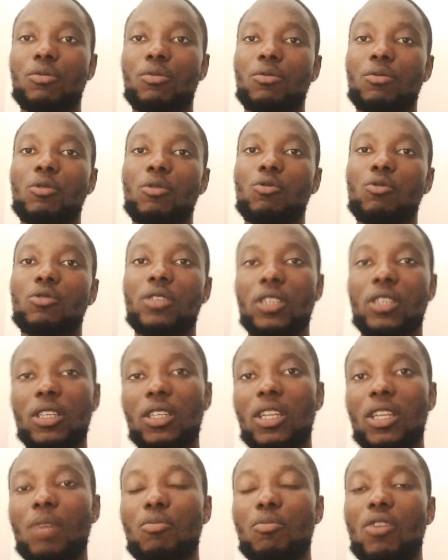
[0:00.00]
you will see
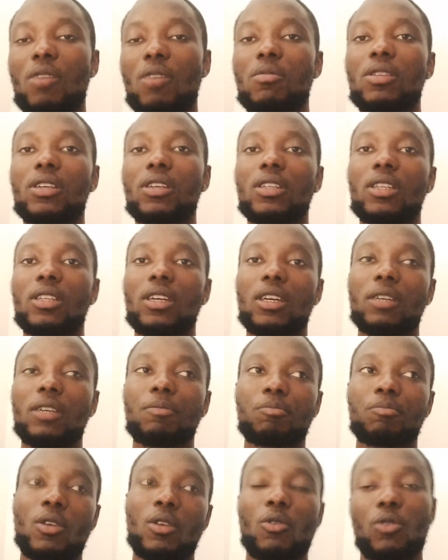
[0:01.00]
them probably in the
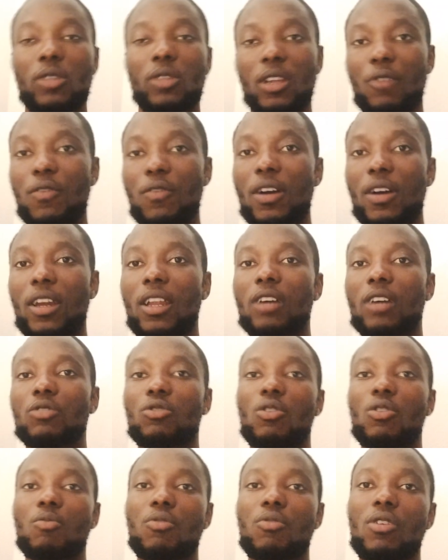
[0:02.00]
quarterfinals
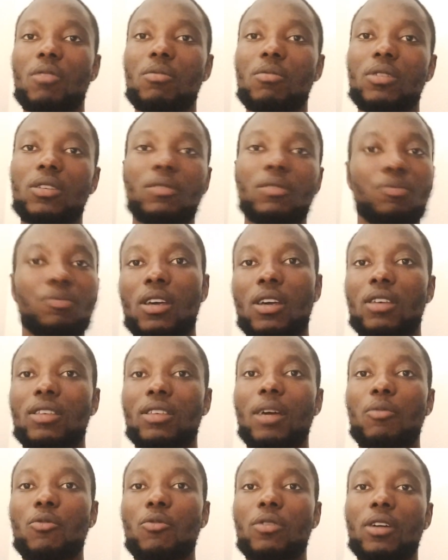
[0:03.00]
or probably
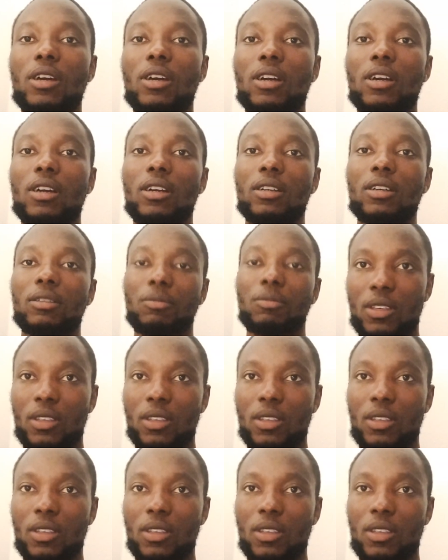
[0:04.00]
somewhere